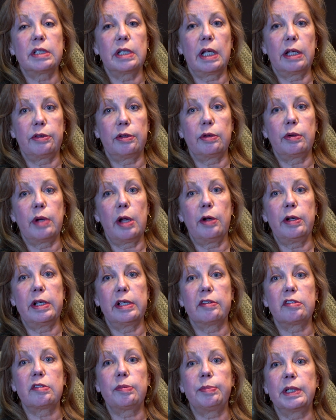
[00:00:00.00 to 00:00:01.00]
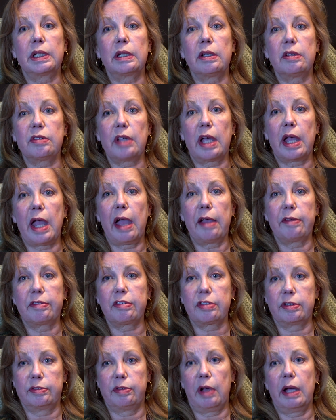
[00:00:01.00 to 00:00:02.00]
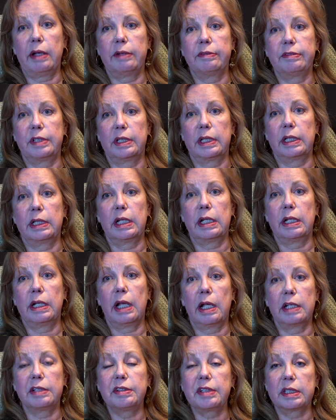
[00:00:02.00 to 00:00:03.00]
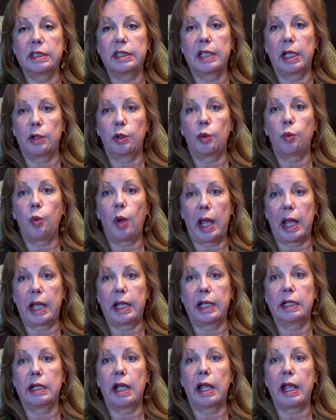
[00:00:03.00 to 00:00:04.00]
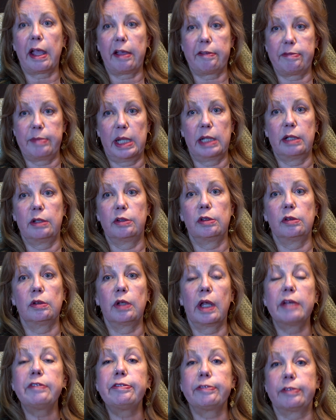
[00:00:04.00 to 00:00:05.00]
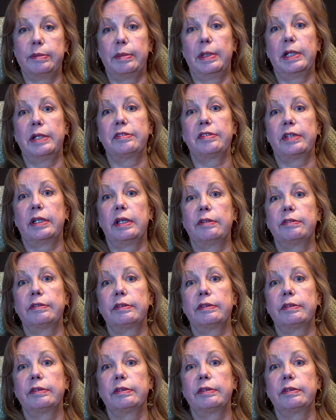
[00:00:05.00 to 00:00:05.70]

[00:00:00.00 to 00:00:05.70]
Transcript: in other areas because I have survived it and I did get away and I have made a new life for myself.